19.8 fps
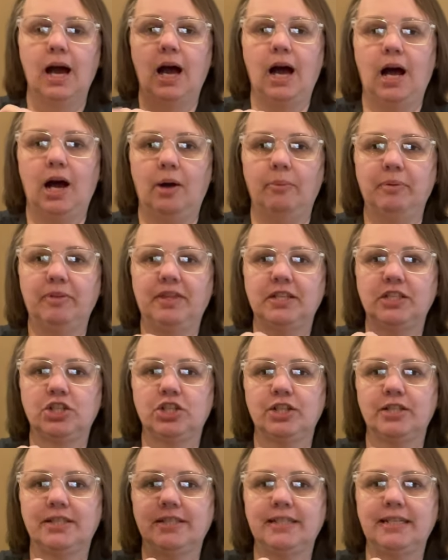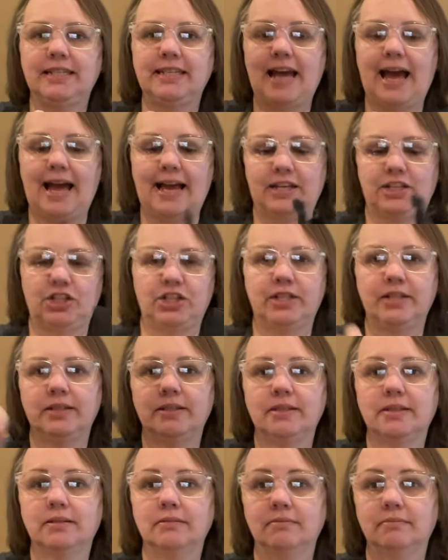Um, but this just
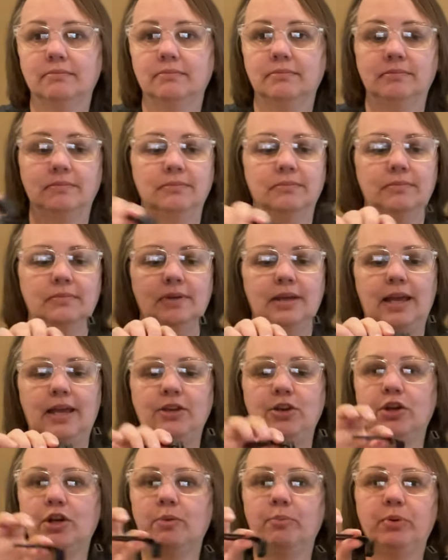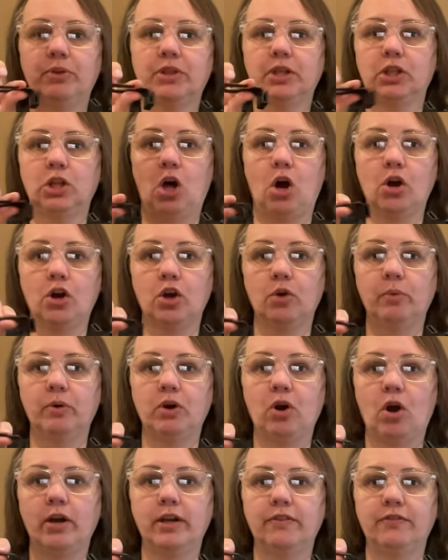detaches and you can put the longer one
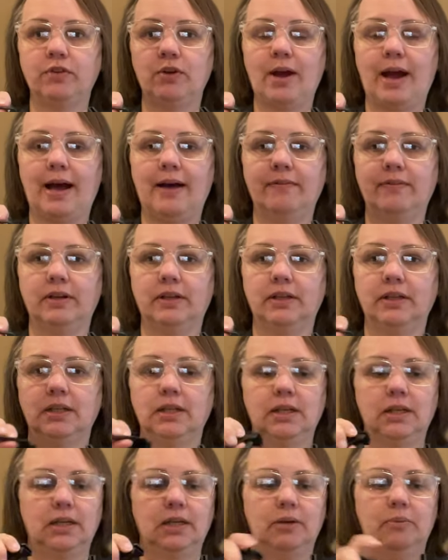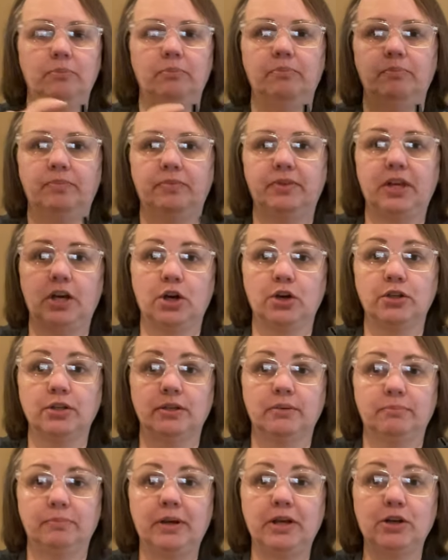on if you have a
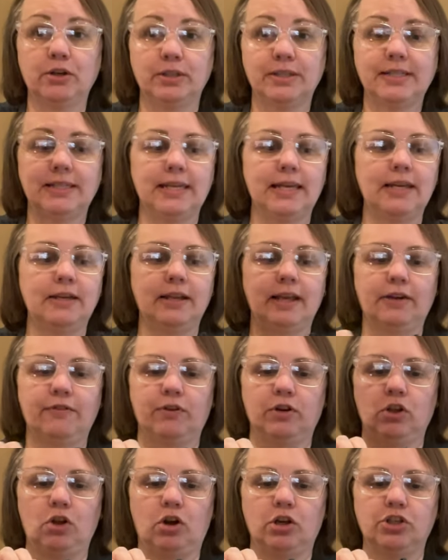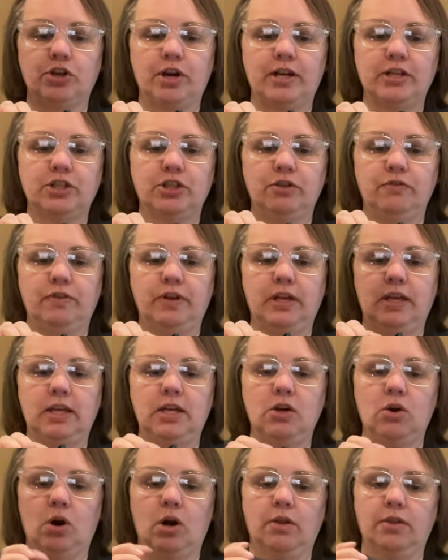thicker, bigger seat, like for a larger
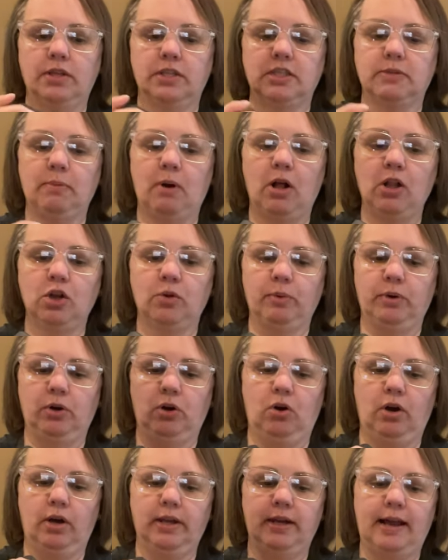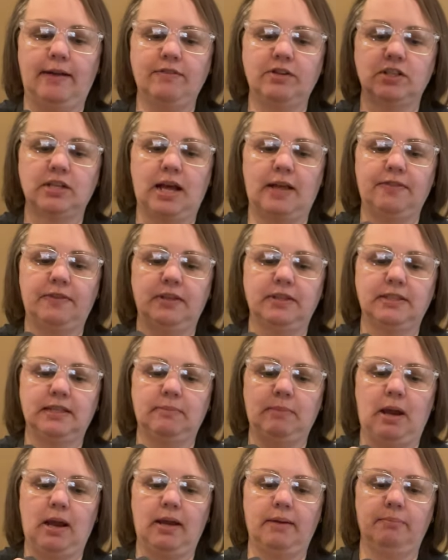SUV or the smaller one on. I've just got this in
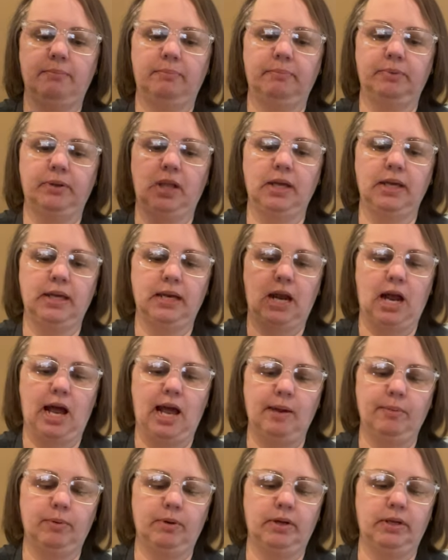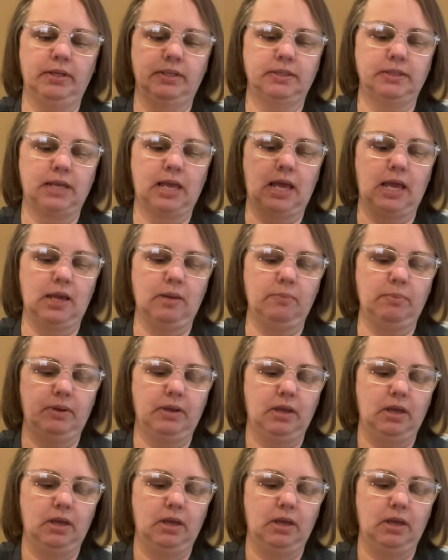my plug-in hybrid escape.